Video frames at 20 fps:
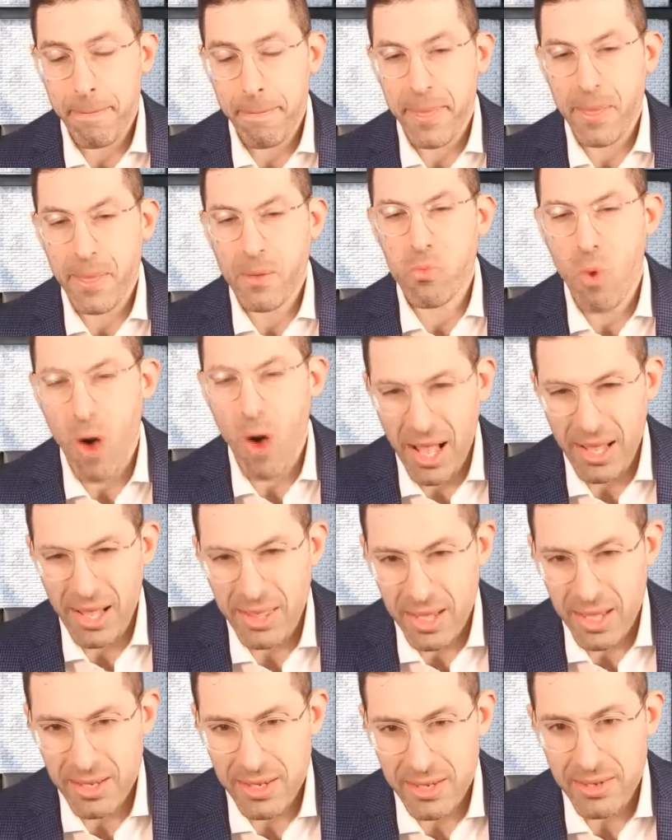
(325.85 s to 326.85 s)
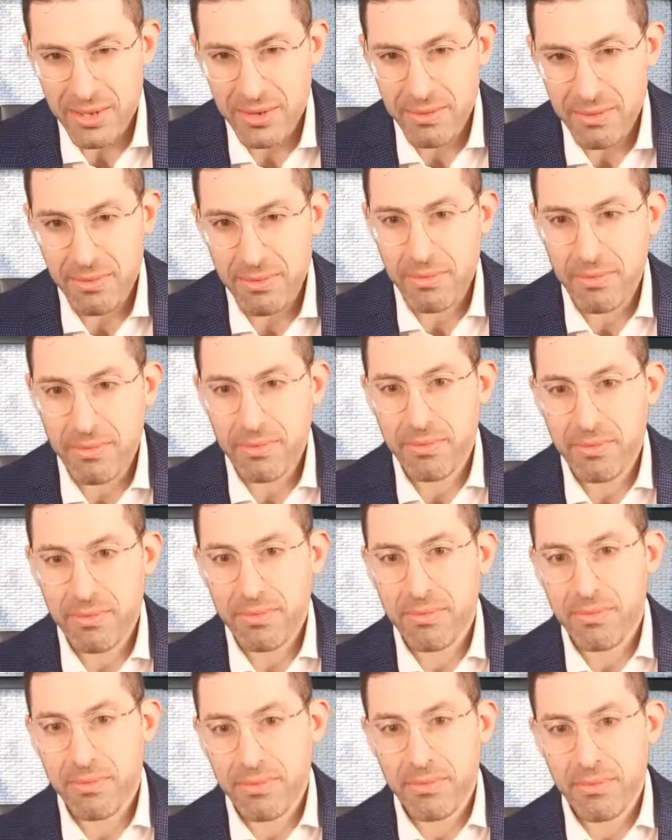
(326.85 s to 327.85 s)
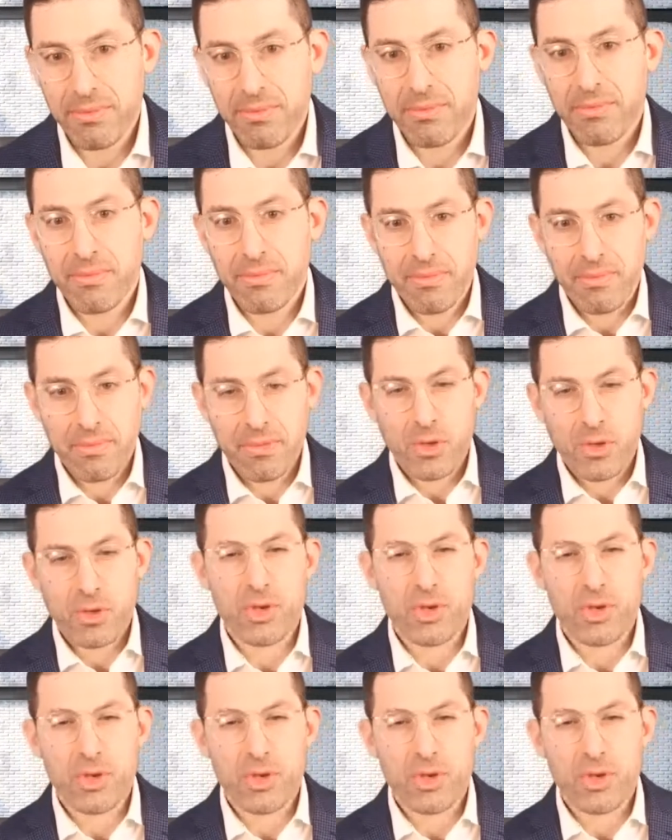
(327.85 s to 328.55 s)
They want this. They're